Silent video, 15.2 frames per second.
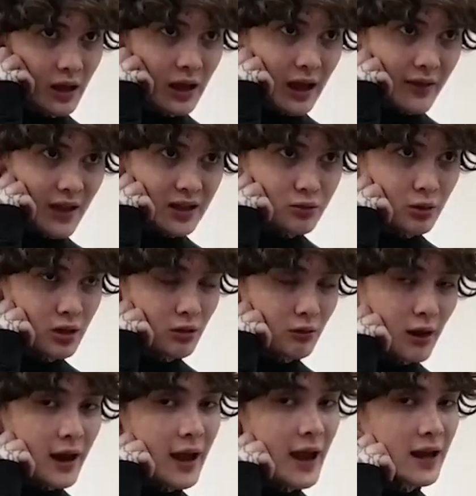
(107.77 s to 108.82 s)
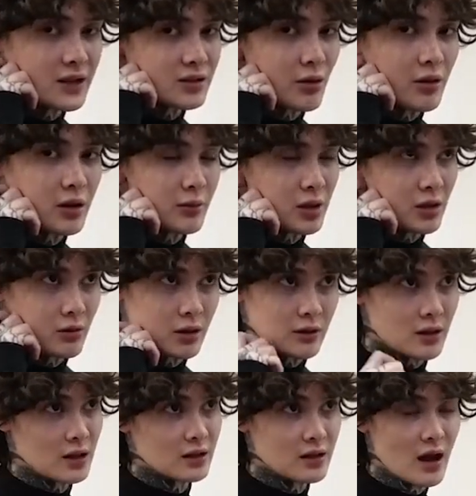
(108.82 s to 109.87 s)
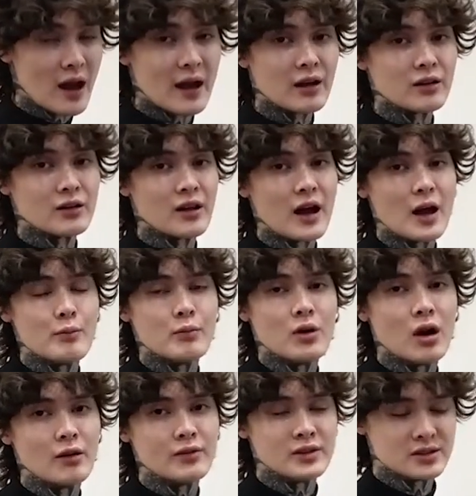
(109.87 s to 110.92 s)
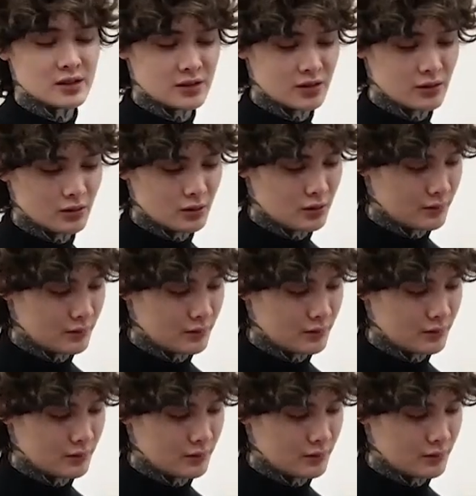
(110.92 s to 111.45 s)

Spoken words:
And that's what your right hand is going to be doing the entire time of this etude.